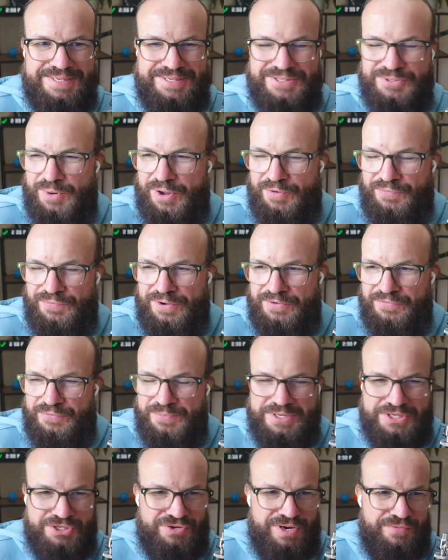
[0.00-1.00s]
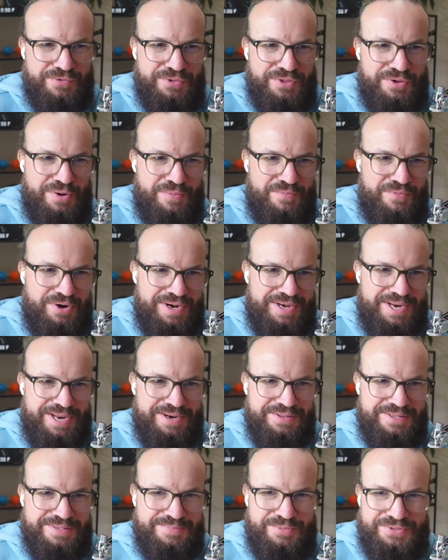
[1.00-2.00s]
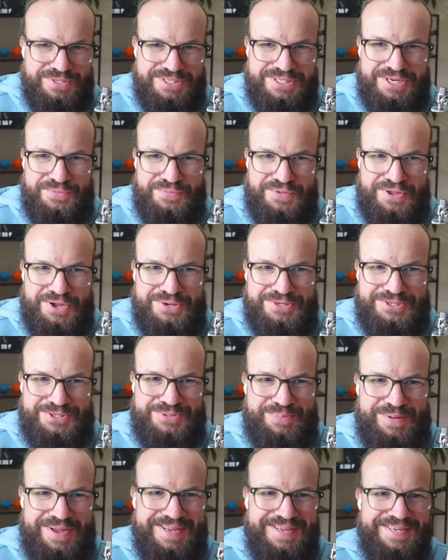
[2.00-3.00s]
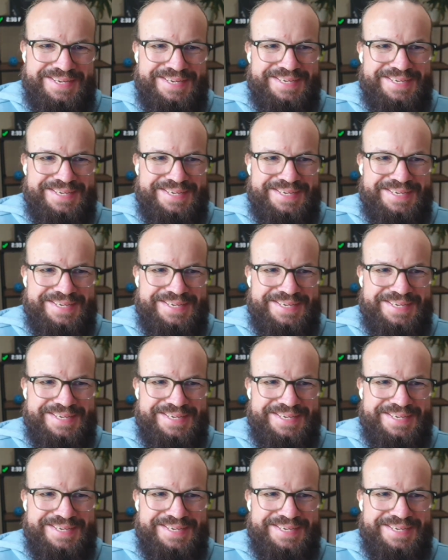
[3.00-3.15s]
It's quite far for me to travel though. I'm right down on the south coast, but